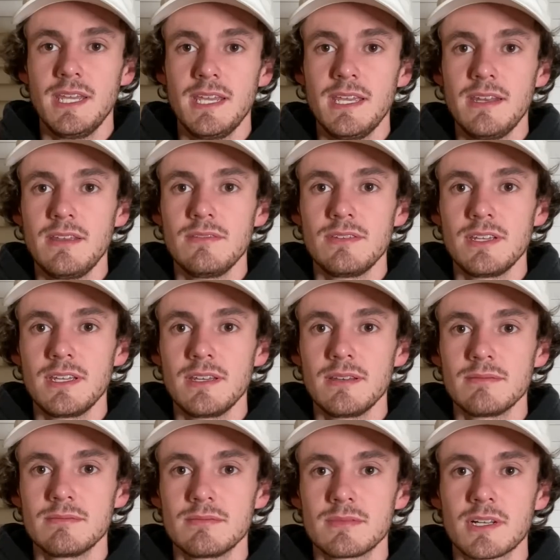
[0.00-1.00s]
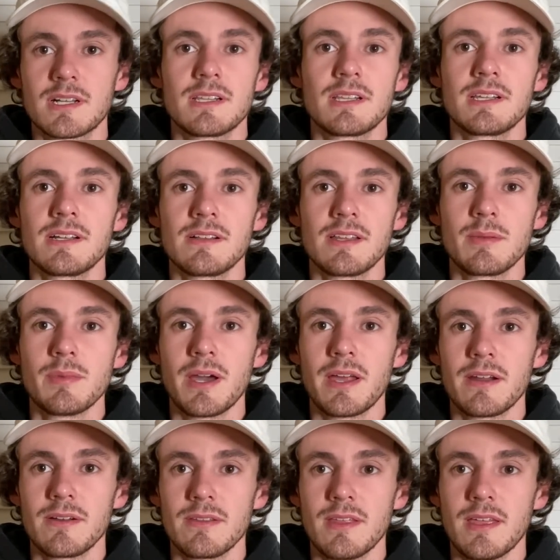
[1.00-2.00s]
EDV, clearly
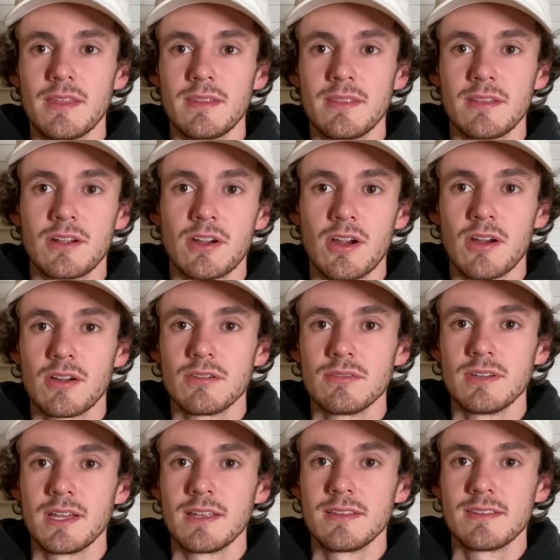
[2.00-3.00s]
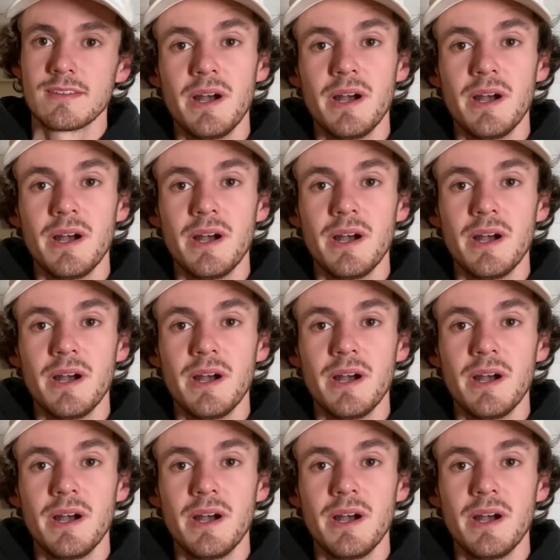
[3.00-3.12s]
better than the cargo vans.